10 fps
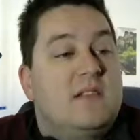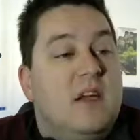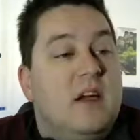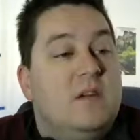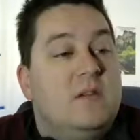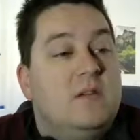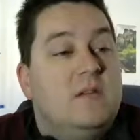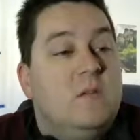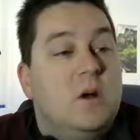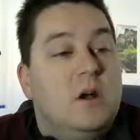how
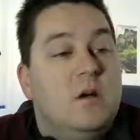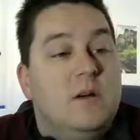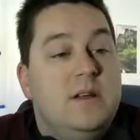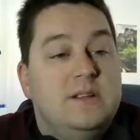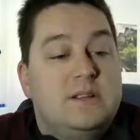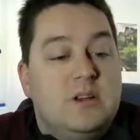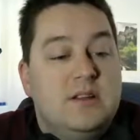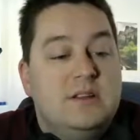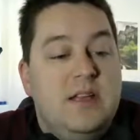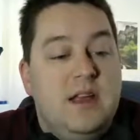you were going to start
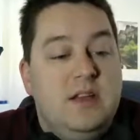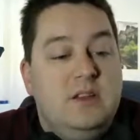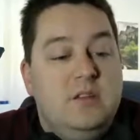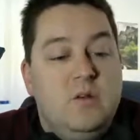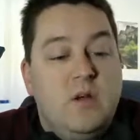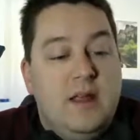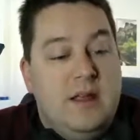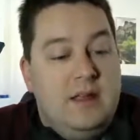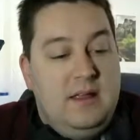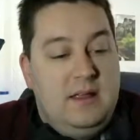assigning you
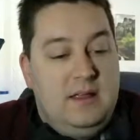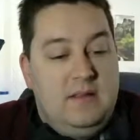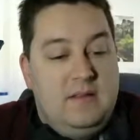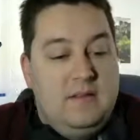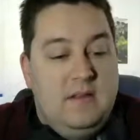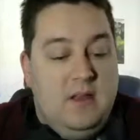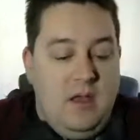grades.